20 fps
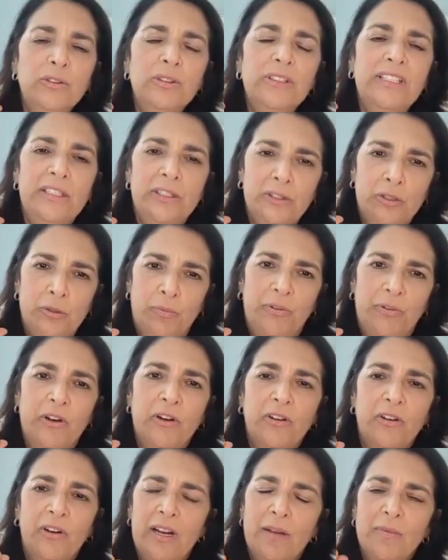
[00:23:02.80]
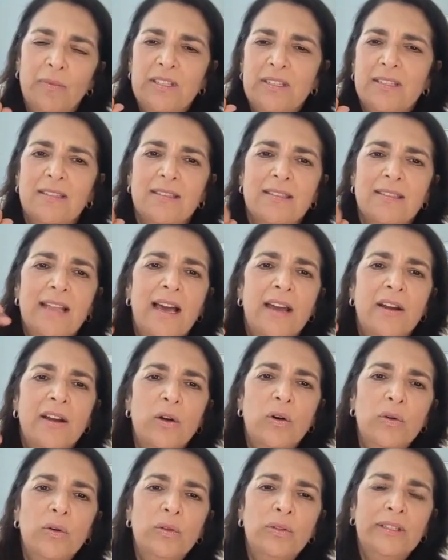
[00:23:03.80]
leaders program. This is not
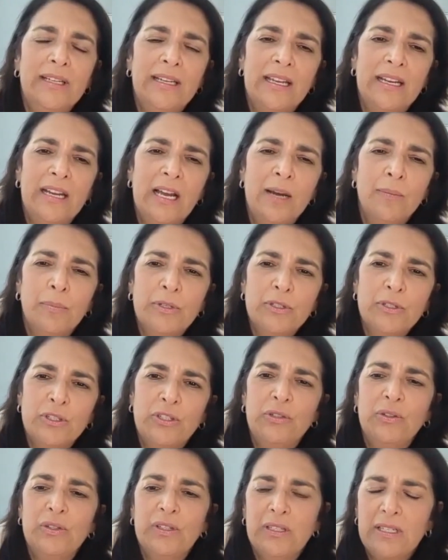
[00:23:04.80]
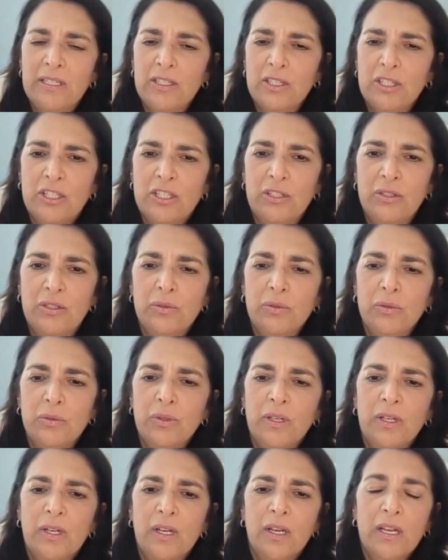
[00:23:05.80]
only an opportunity to
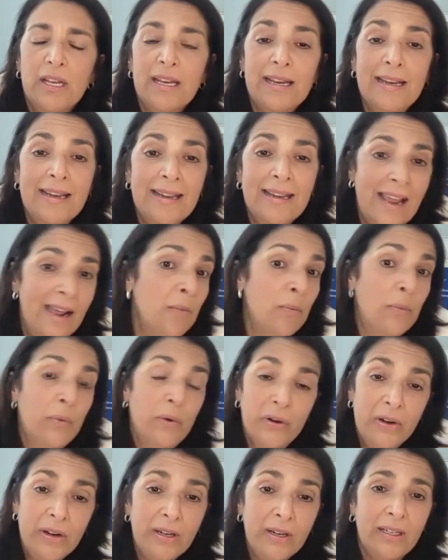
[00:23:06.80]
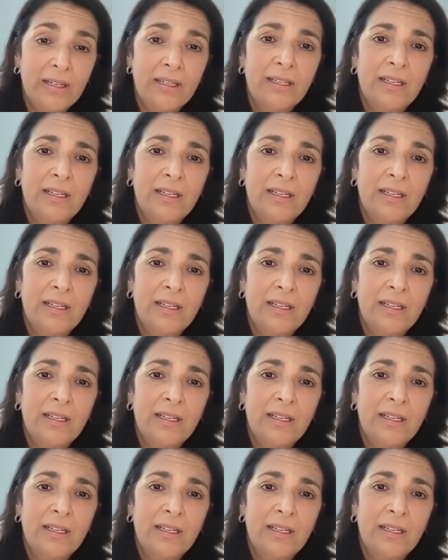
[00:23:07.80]
network,